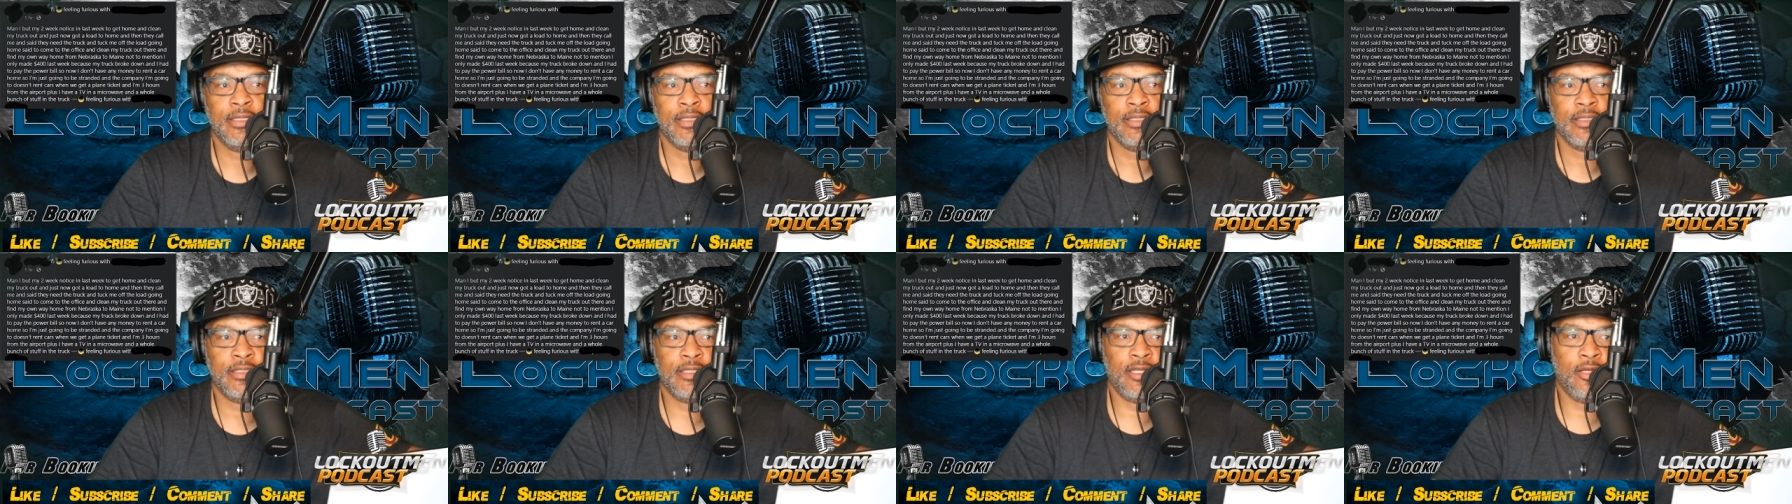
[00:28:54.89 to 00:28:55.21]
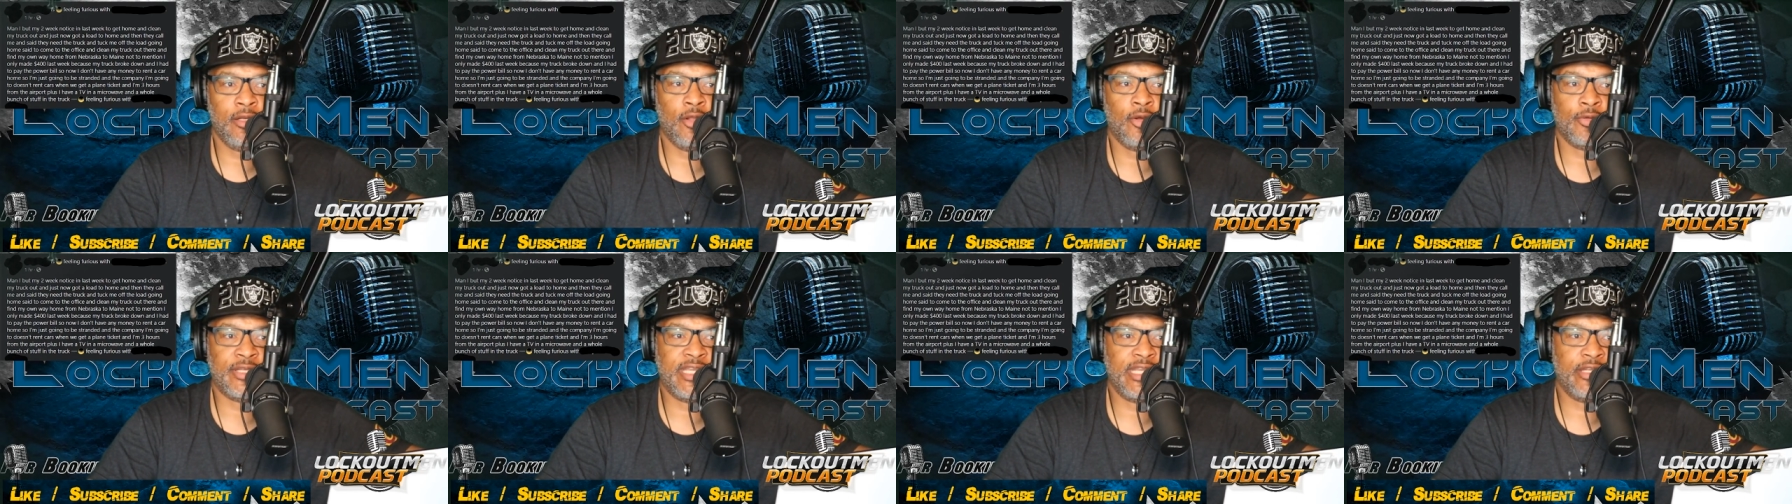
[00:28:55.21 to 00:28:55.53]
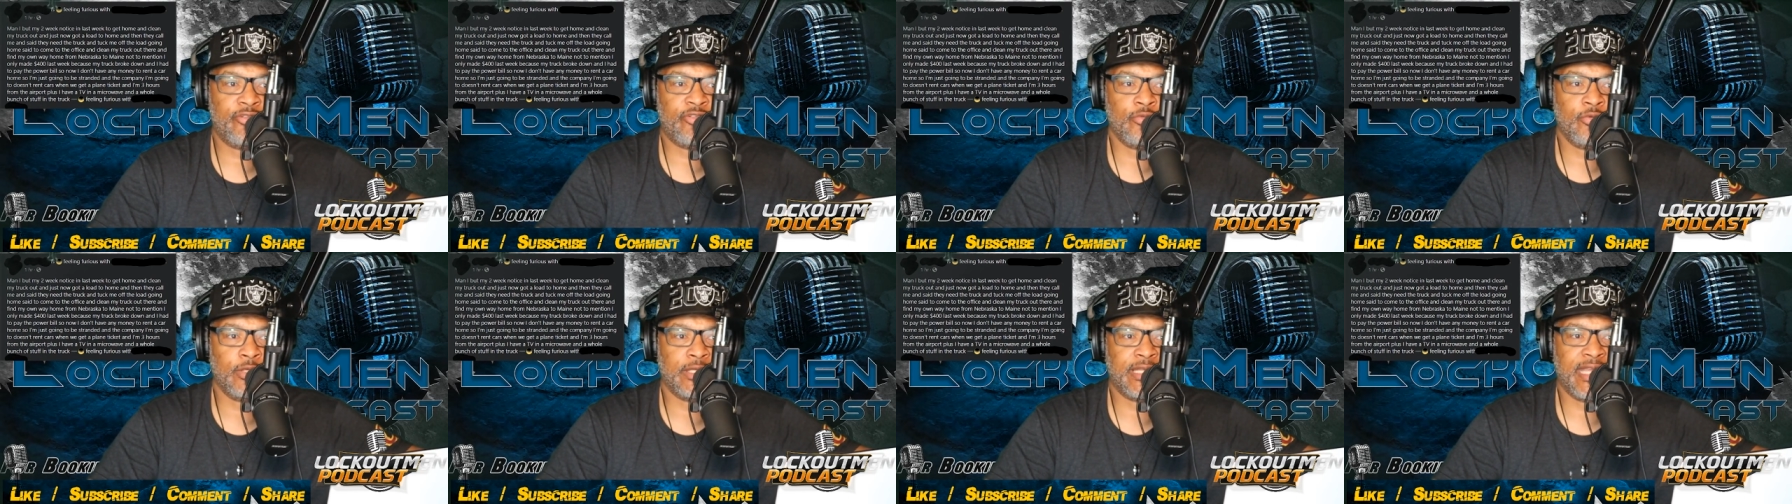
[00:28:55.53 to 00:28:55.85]
you know,
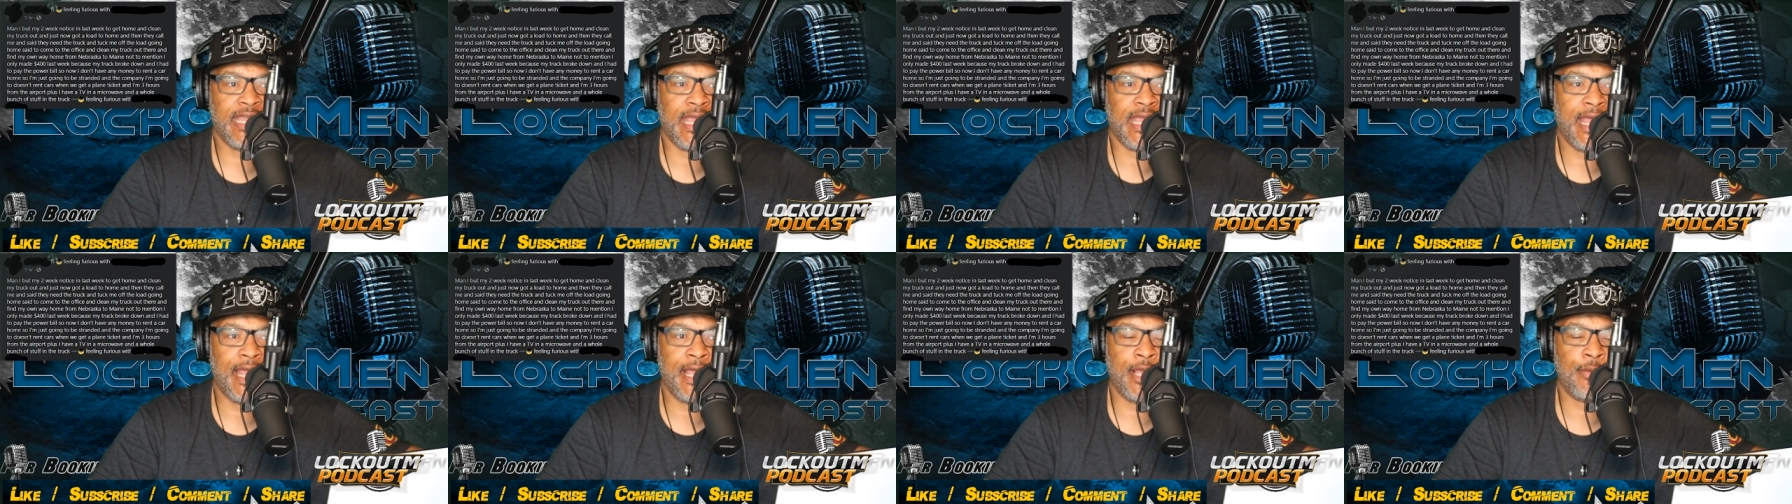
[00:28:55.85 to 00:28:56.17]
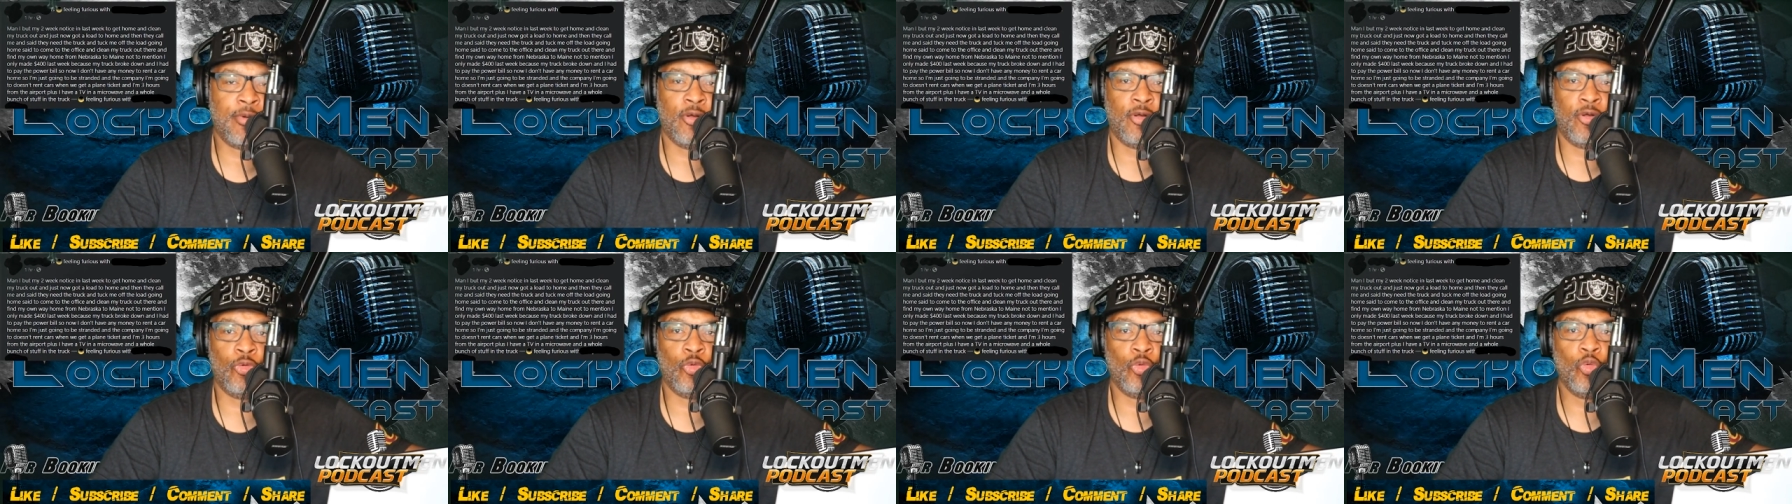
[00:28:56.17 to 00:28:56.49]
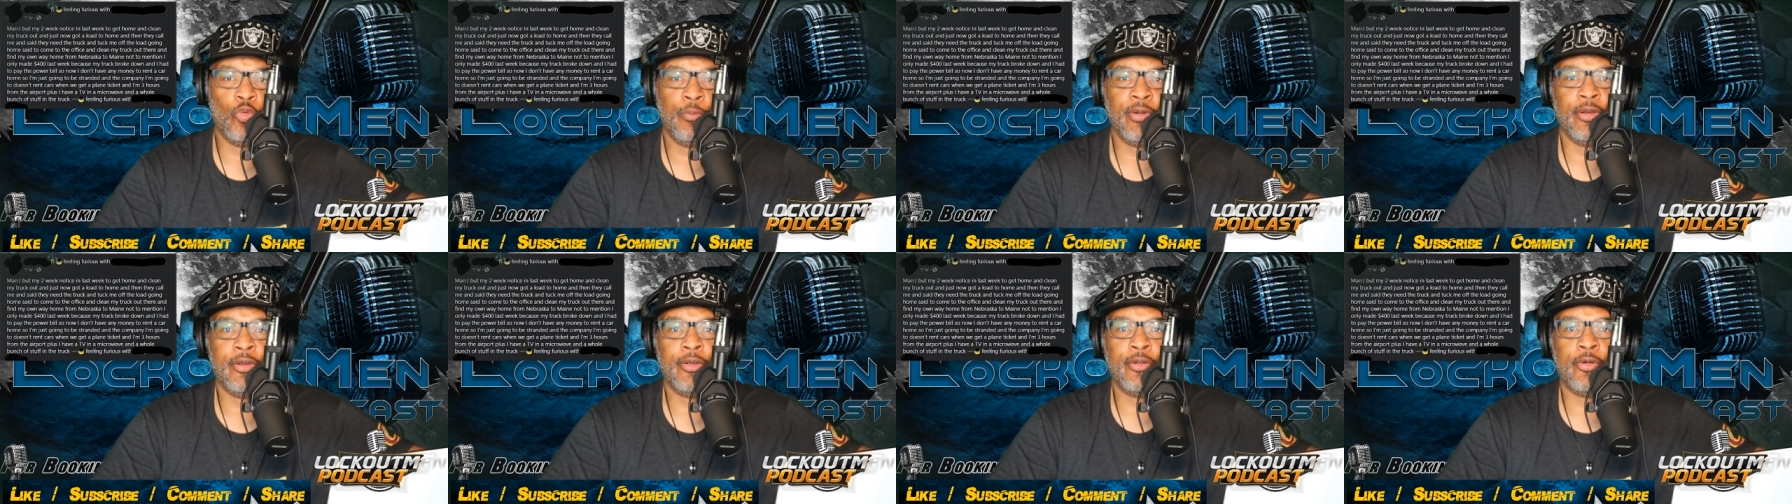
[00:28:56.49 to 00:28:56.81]
get you a cab,
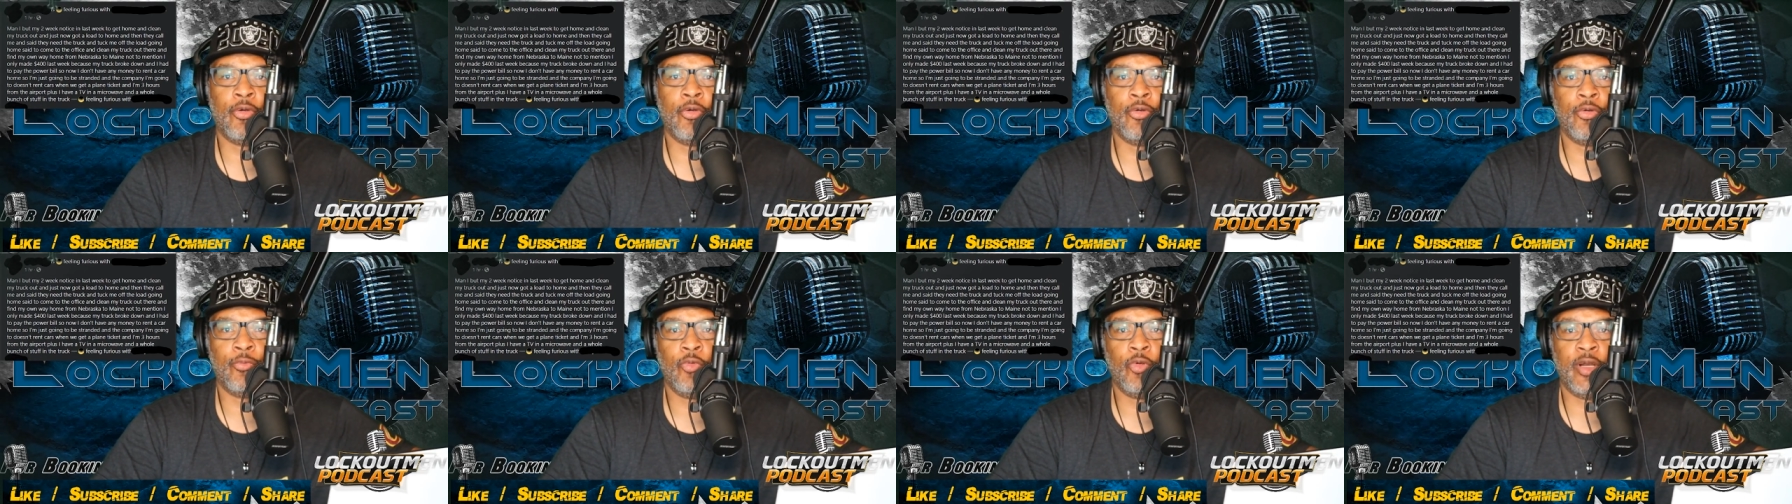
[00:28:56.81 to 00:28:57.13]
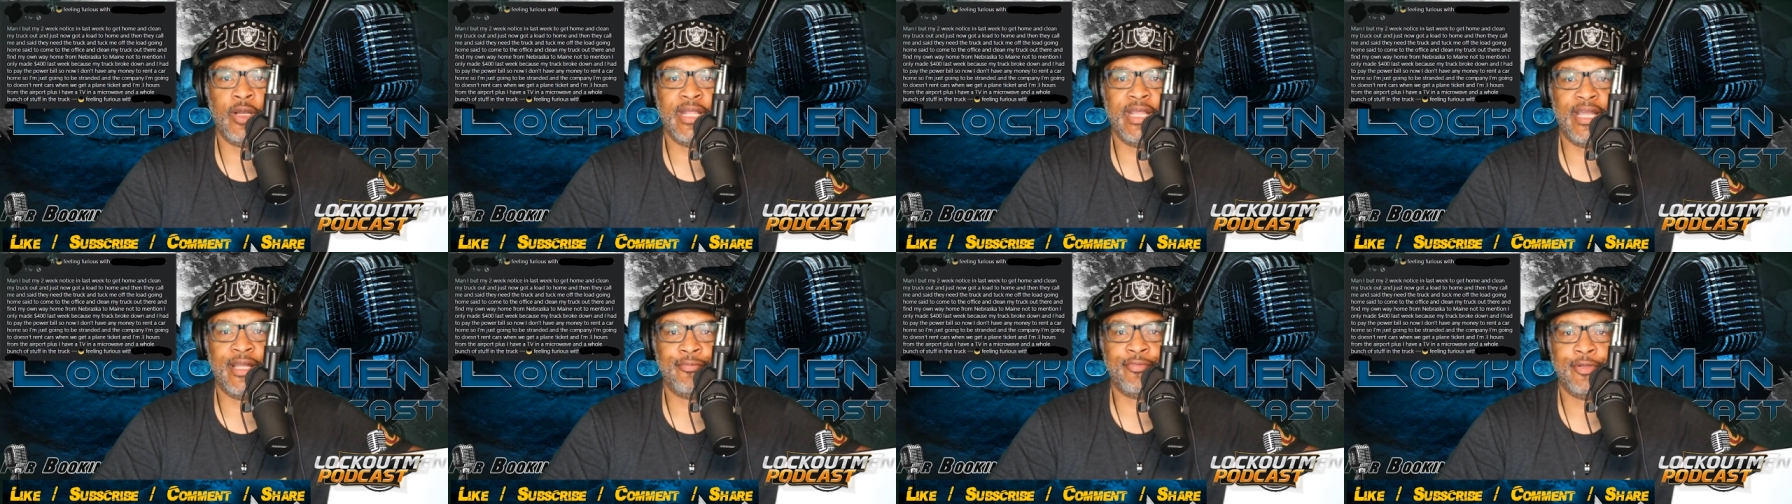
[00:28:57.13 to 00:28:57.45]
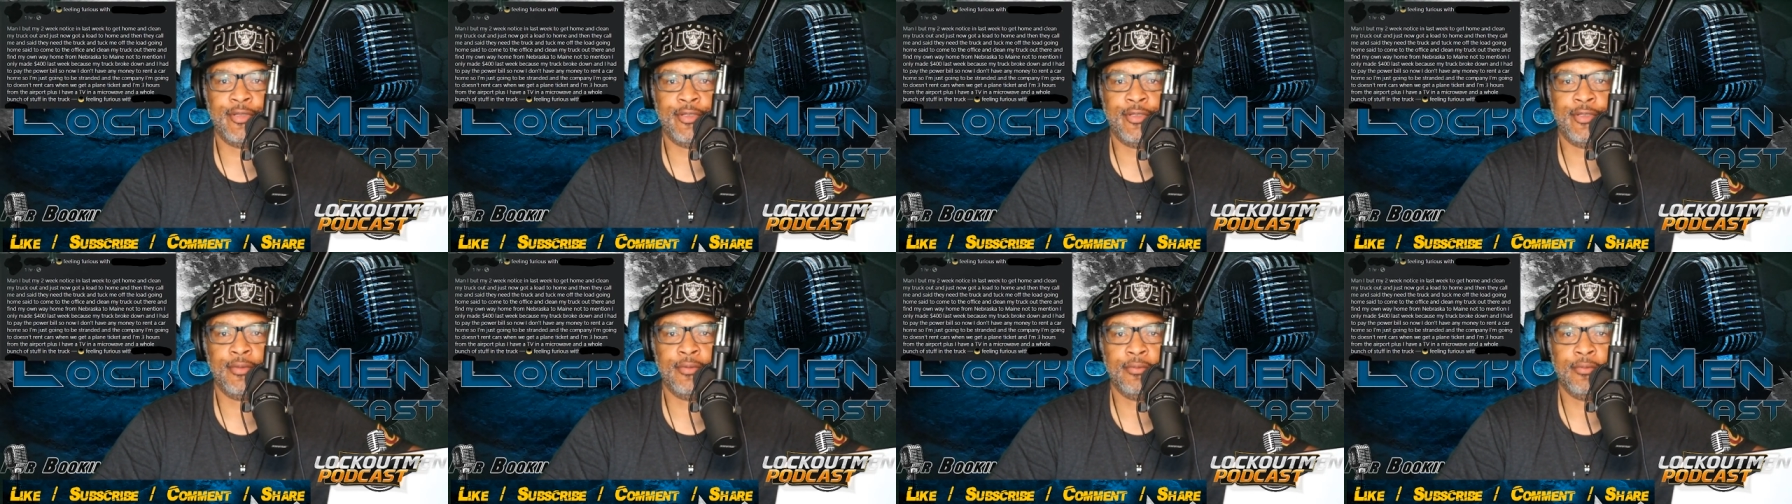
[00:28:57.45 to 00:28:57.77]
Uber, or
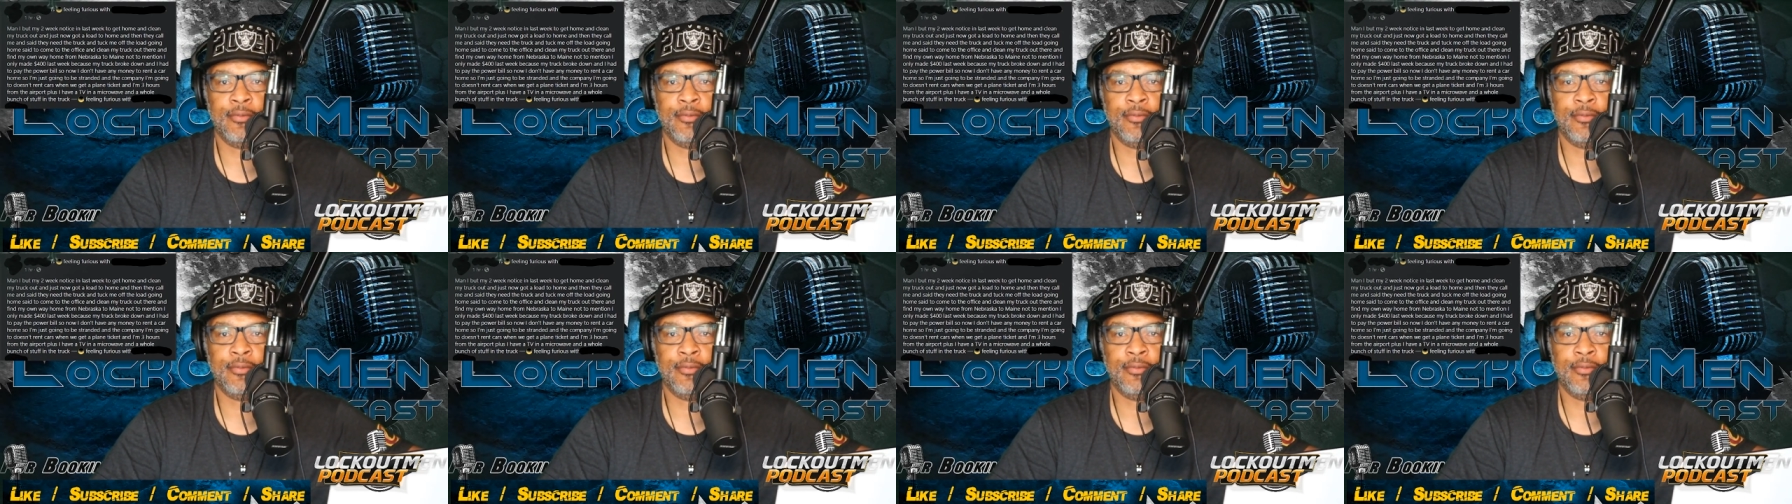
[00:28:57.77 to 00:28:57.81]
whatever.